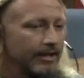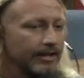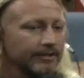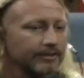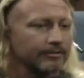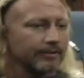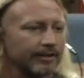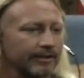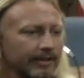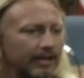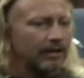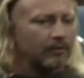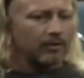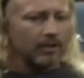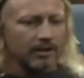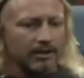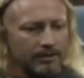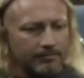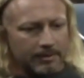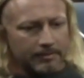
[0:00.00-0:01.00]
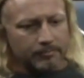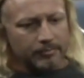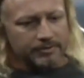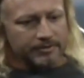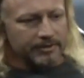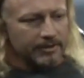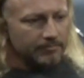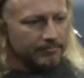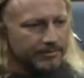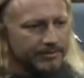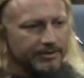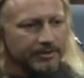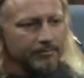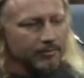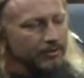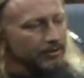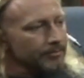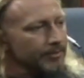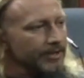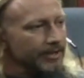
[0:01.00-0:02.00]
So I thought, well, I'll come up with something
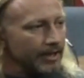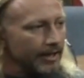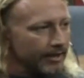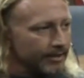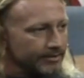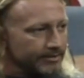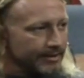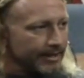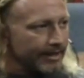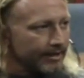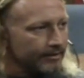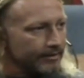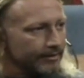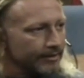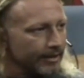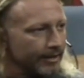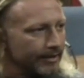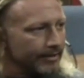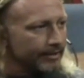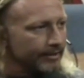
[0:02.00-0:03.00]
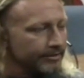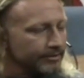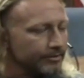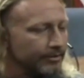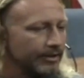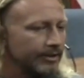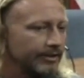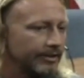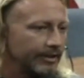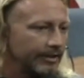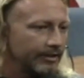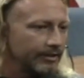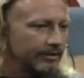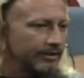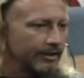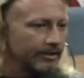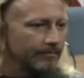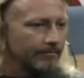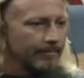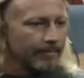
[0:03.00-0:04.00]
similar, but not exactly like it. So I did, and
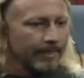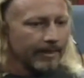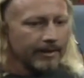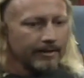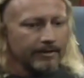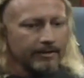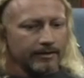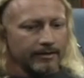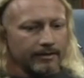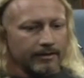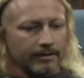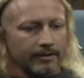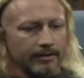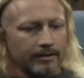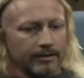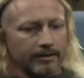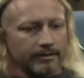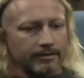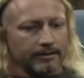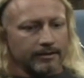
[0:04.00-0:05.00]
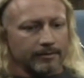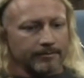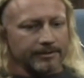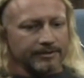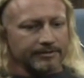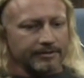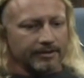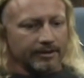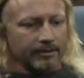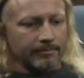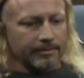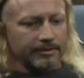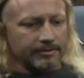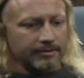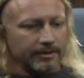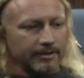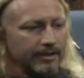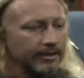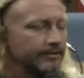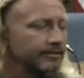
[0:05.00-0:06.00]
then WCW
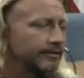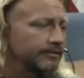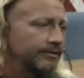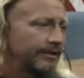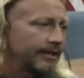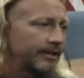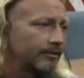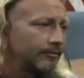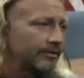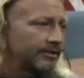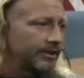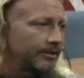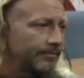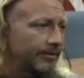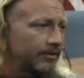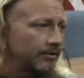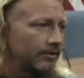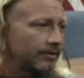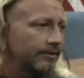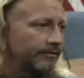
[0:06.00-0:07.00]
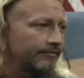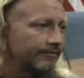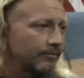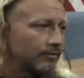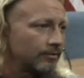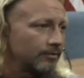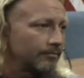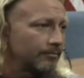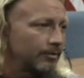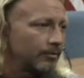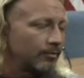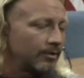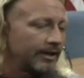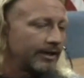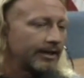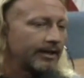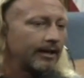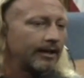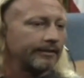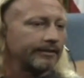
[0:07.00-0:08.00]
said that's exactly what they've been looking for. But when I
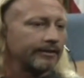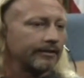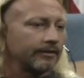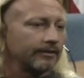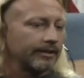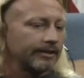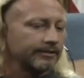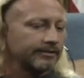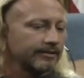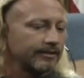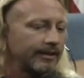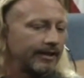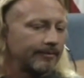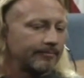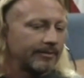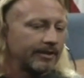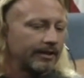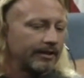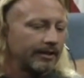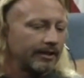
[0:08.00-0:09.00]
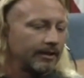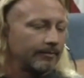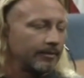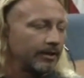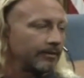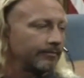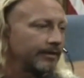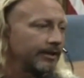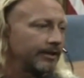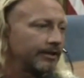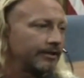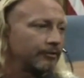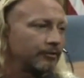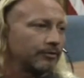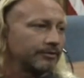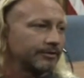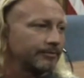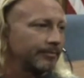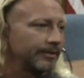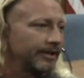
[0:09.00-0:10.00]
got there and they slapped that name on me, I knew it
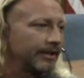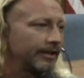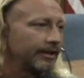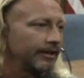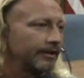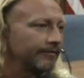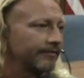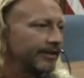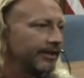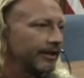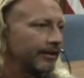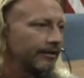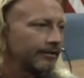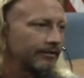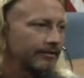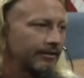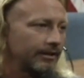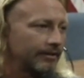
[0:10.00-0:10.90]
was the beginning of the end.